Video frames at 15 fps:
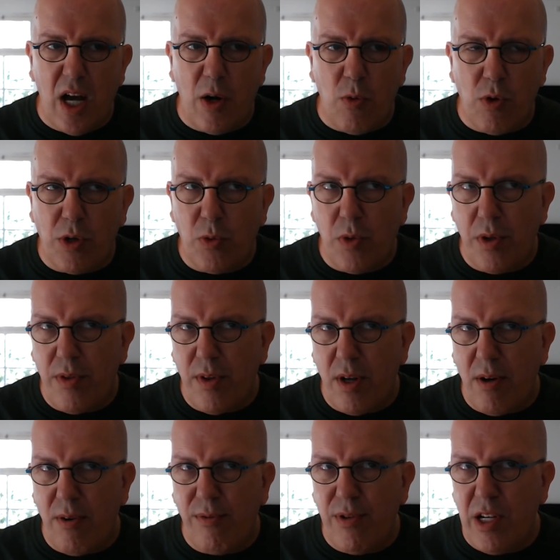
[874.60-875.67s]
I worked with
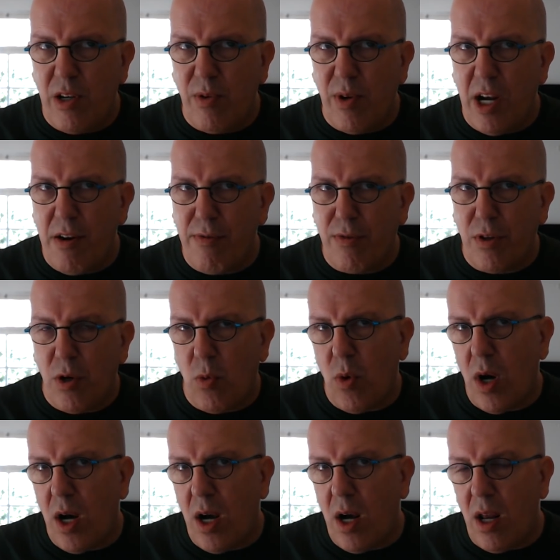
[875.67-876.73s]
V-Ray for a
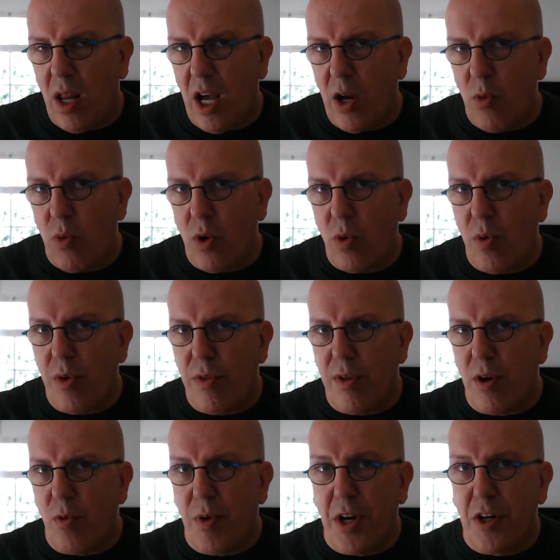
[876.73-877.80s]
while. I work with
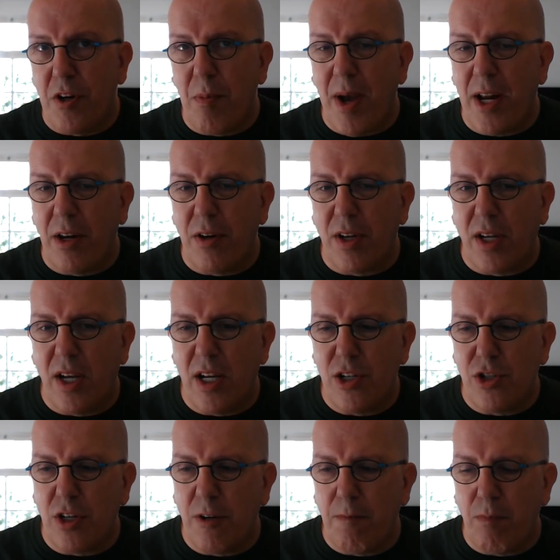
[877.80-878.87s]
the RenderMan on
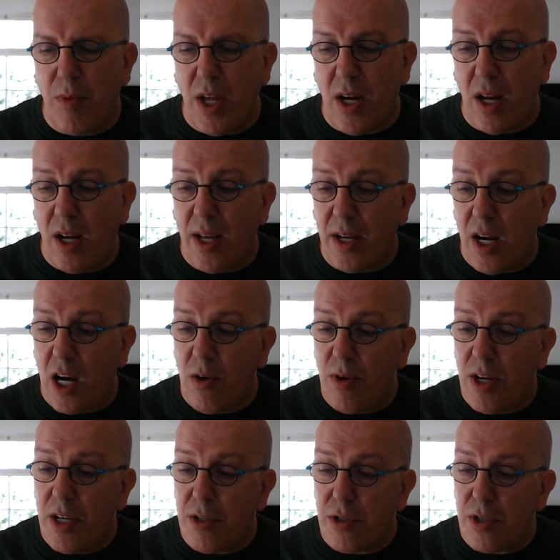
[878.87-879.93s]
occasion, and I like
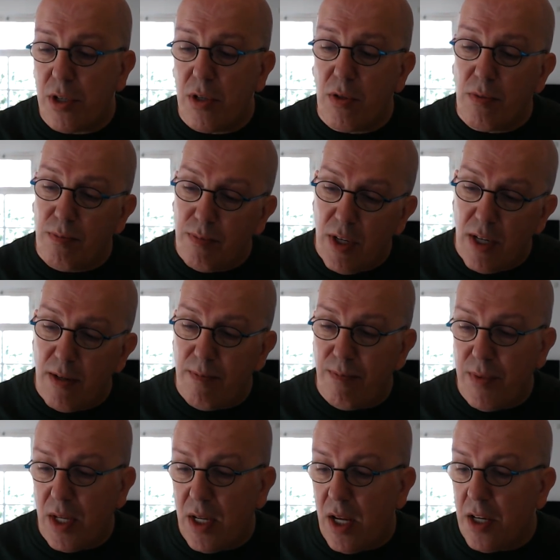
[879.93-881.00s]
iRay. So yeah,
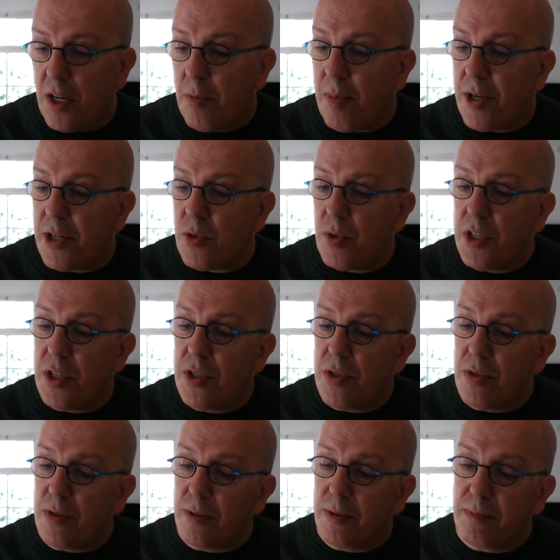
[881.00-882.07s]
it kind of depends on what you
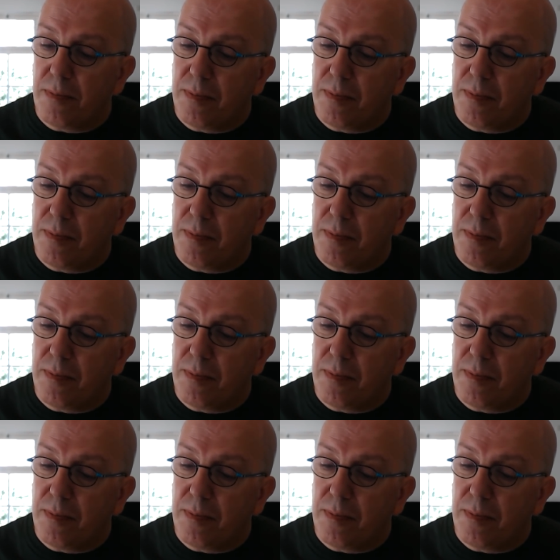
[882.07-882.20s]
do.